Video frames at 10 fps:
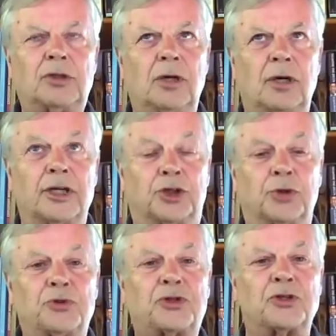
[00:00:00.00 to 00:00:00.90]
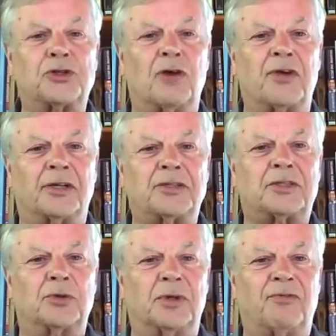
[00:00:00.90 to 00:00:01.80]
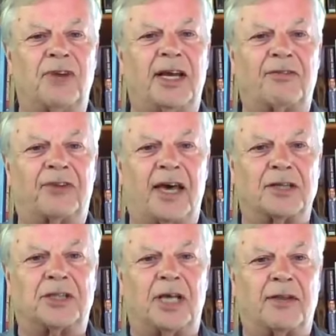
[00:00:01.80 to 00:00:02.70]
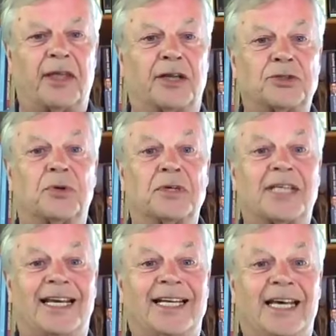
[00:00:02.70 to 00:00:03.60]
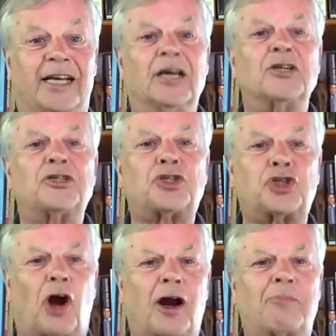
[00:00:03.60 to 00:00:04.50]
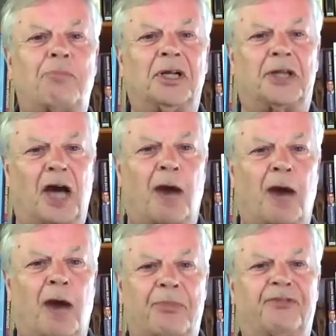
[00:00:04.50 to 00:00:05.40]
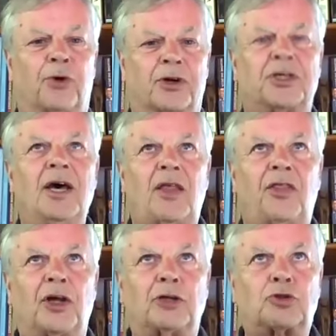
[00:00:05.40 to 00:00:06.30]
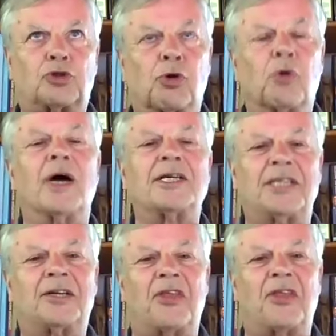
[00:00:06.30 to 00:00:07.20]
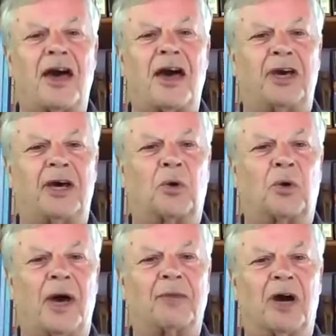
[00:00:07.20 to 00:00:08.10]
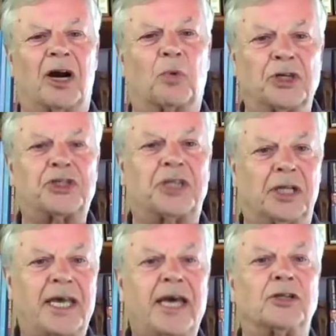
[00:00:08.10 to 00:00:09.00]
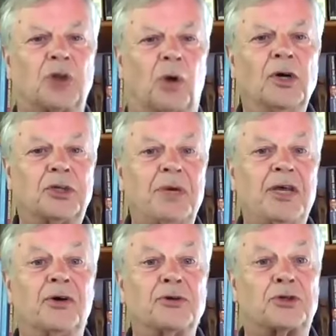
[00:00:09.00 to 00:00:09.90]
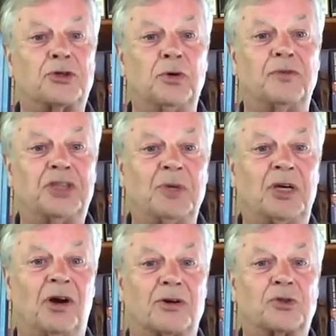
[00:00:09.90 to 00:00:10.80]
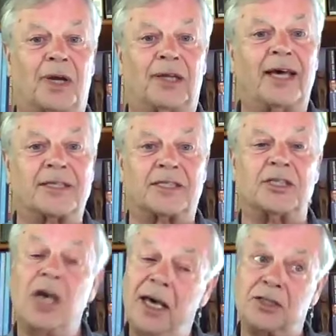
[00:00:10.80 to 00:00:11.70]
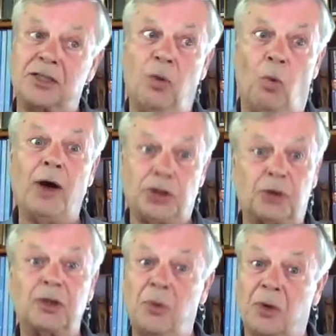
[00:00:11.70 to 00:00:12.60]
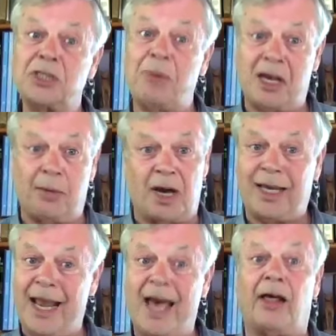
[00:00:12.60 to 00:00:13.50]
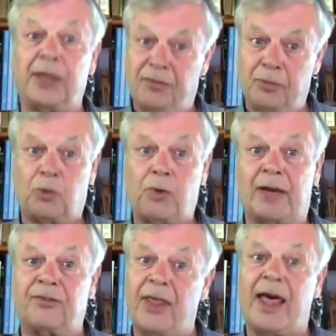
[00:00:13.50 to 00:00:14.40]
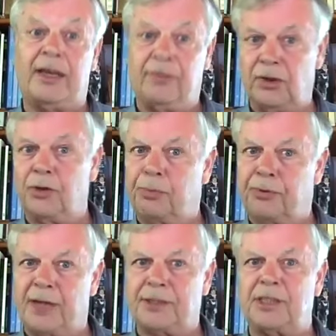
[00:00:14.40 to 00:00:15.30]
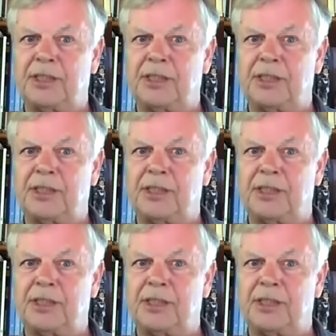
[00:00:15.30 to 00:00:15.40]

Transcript: induce the Soviets to invade Afghanistan, and then as soon as they did, start building up the force that drew us into the Afghan quagmire we're still in. So to me, those are two of Jimmy Carter's great legacies. His one certainly was the Panama Canal. I give him credit for that, even though the process